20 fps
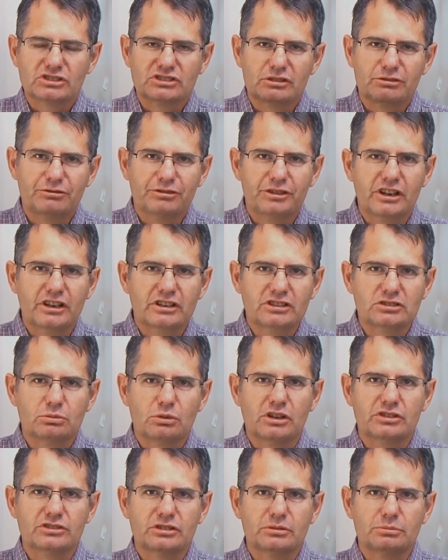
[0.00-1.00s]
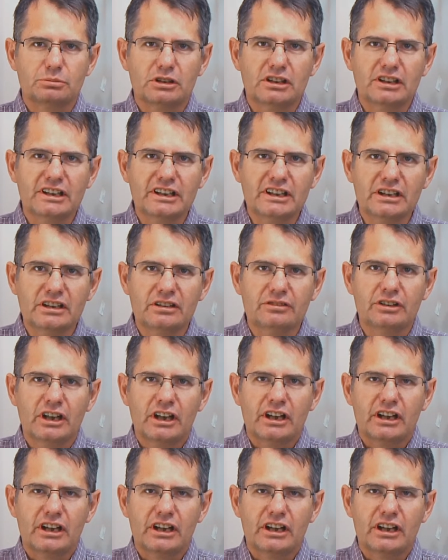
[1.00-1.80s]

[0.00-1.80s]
the first one to believe